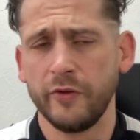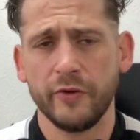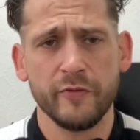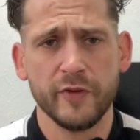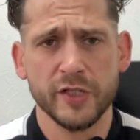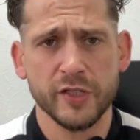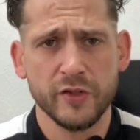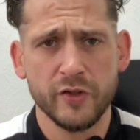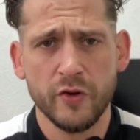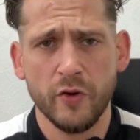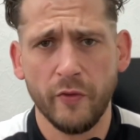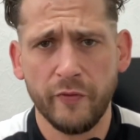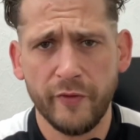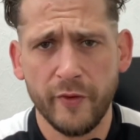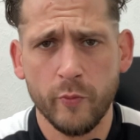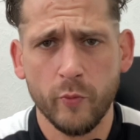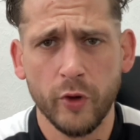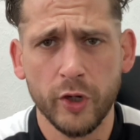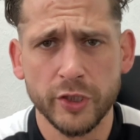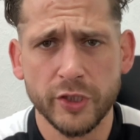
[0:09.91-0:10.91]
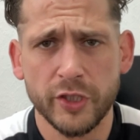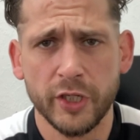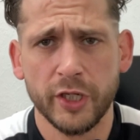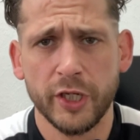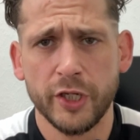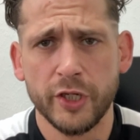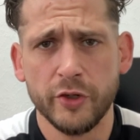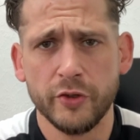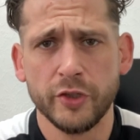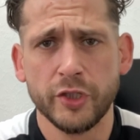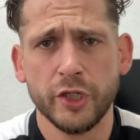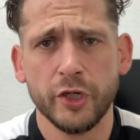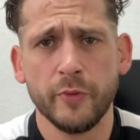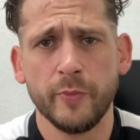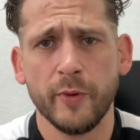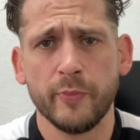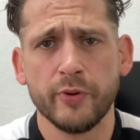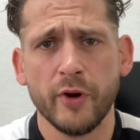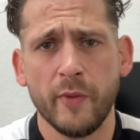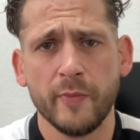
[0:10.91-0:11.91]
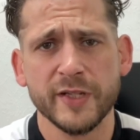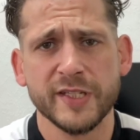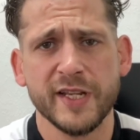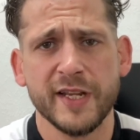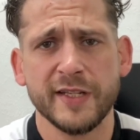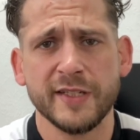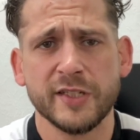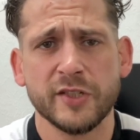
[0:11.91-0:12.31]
There is nothing worse than a YouTuber promising